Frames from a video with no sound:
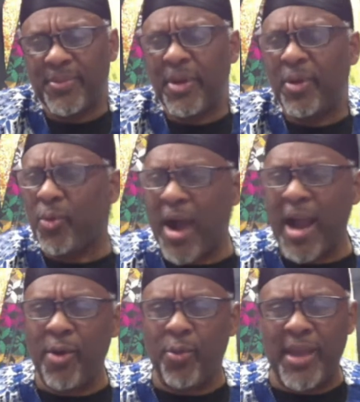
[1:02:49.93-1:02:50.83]
why
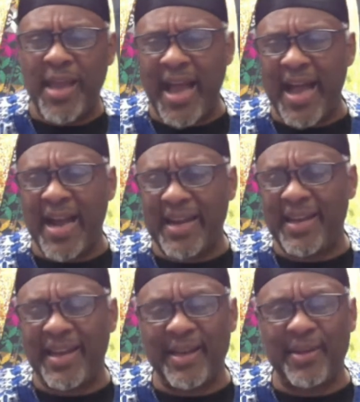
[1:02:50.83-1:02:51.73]
are we
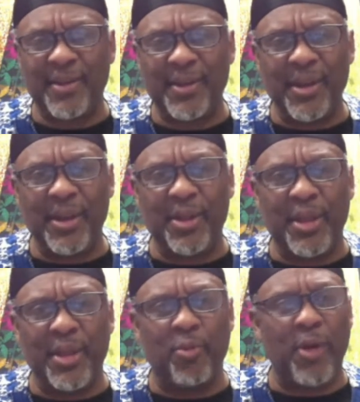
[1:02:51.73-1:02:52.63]
hiding
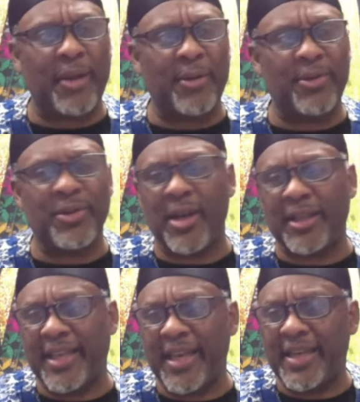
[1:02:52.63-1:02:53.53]
the records on
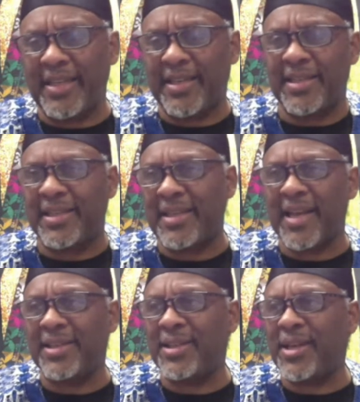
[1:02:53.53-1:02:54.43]
Kennedy's
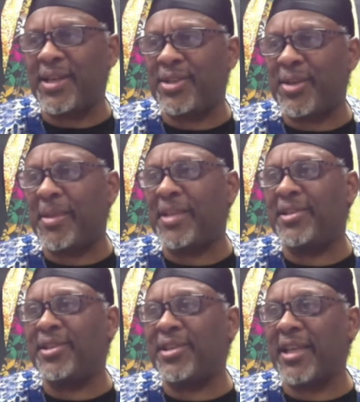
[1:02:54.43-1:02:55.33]
assassination? I mean,
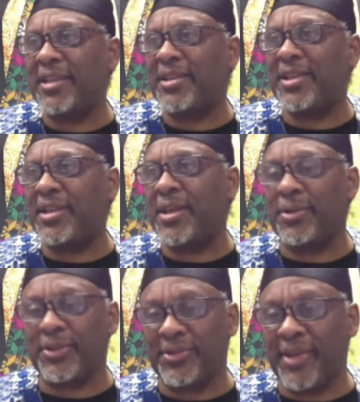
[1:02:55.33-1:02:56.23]
60
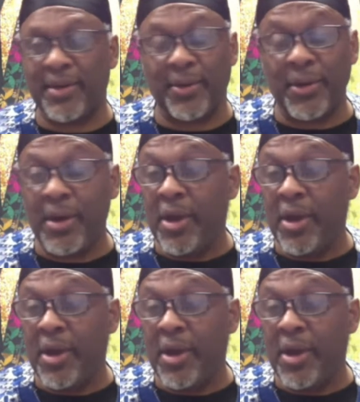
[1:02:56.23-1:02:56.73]
years later,